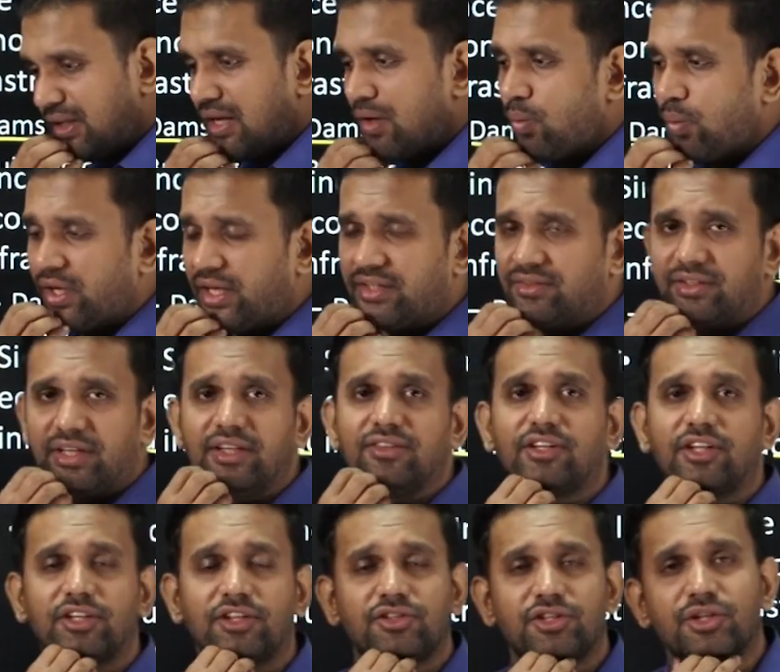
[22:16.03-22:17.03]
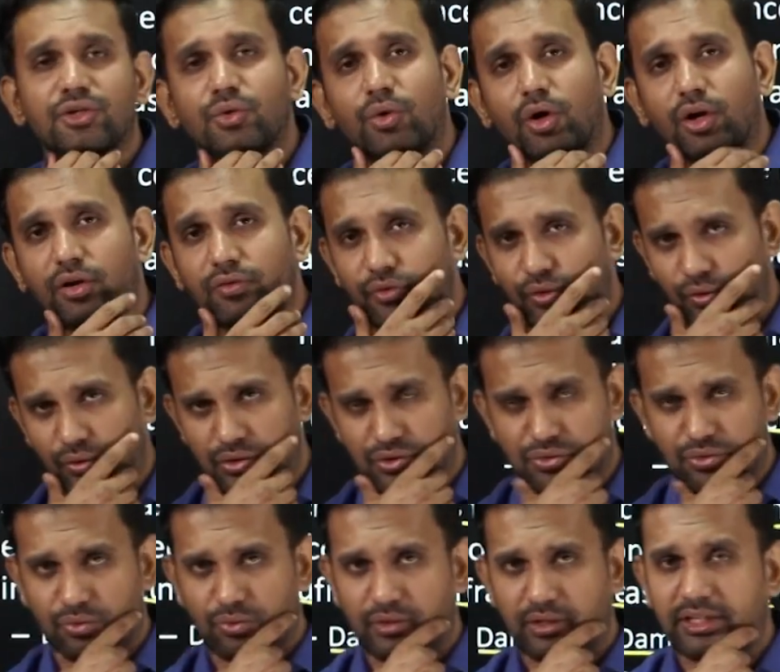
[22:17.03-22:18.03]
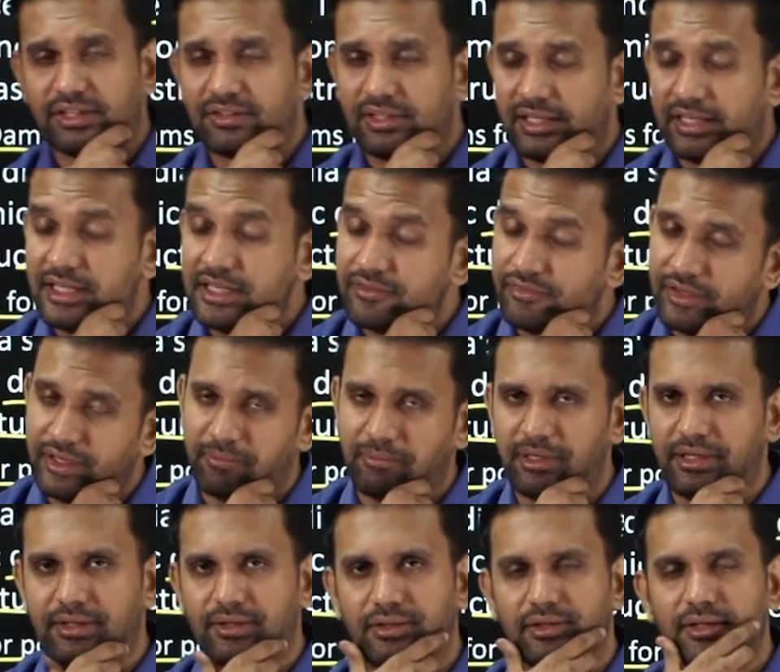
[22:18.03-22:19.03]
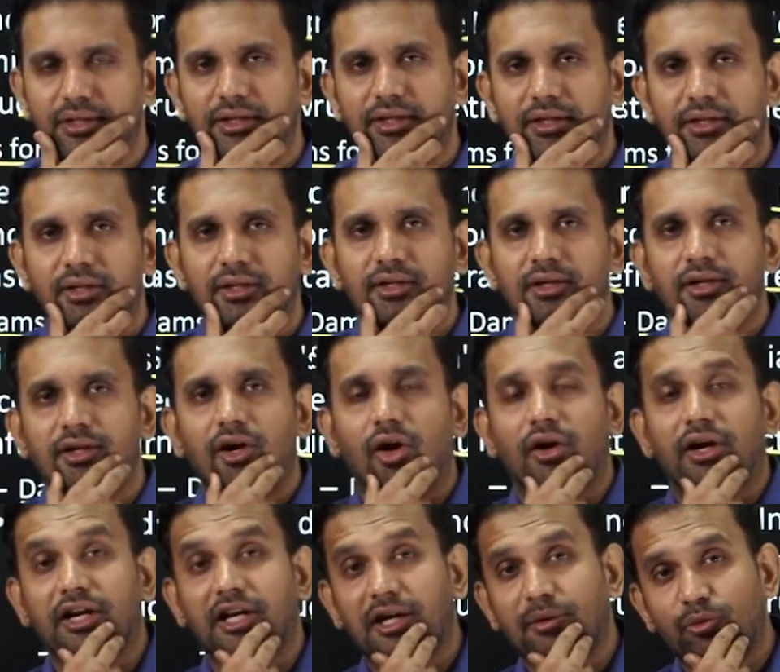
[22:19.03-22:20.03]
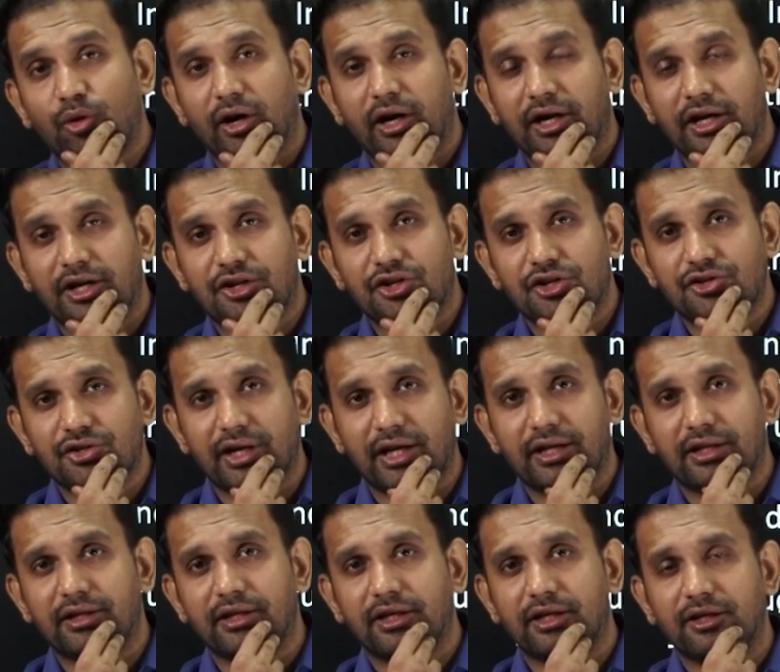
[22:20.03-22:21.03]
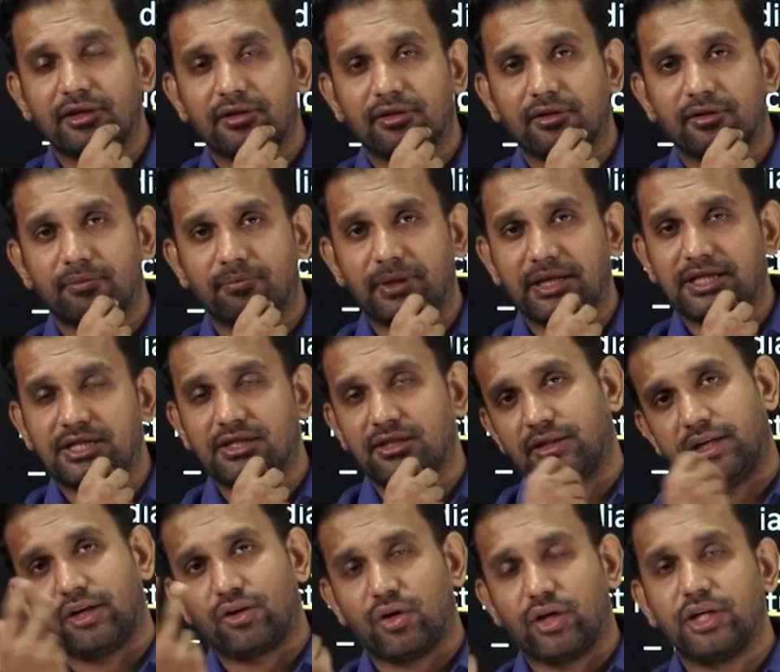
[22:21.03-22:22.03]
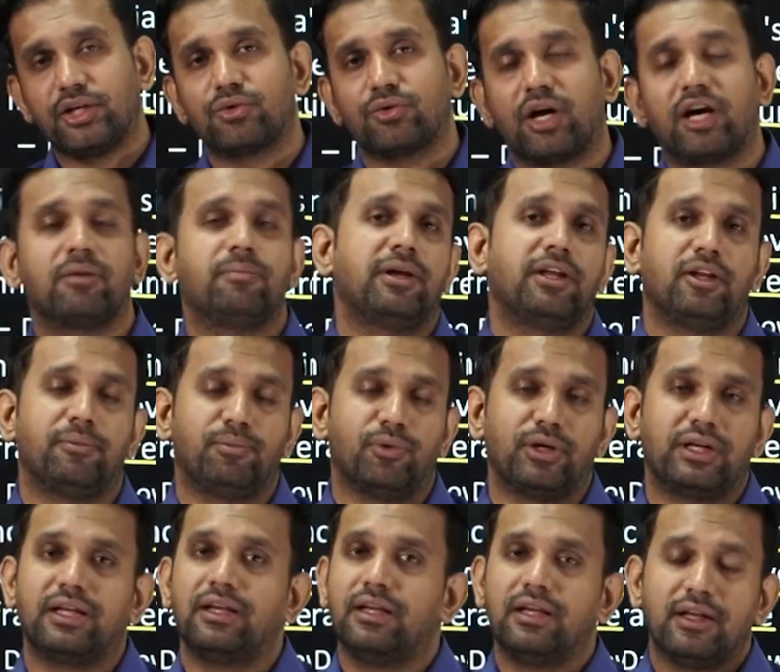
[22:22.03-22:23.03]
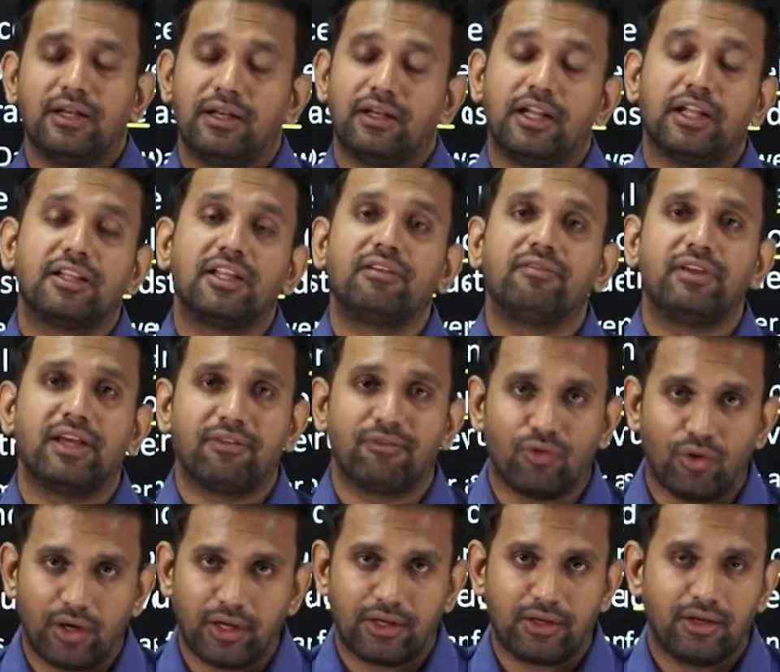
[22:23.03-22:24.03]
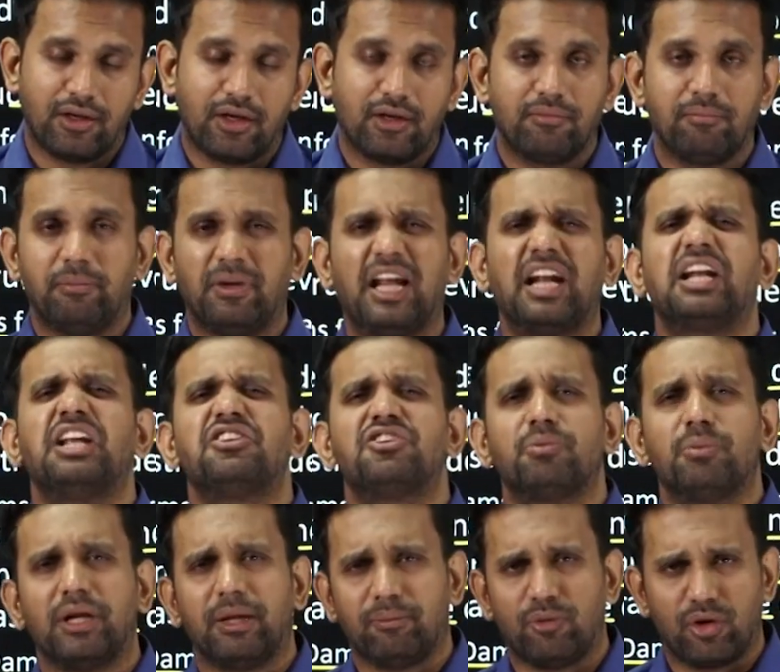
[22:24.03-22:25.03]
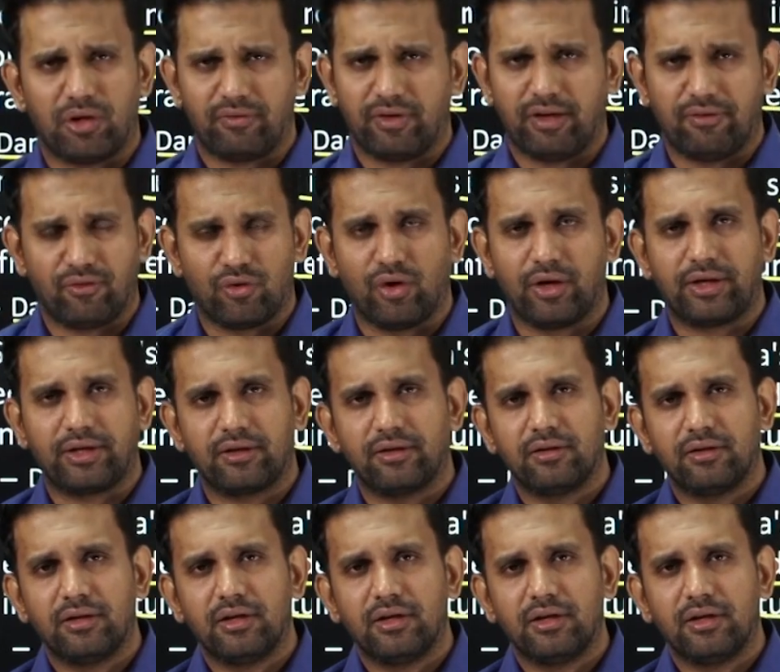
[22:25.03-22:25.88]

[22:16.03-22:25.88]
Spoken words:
what I say, suggestion to all of you also. Please learn for a minute. Okay, demonetization ayindi, but according to RBI report, nothing we have got. Negligible amount we have got.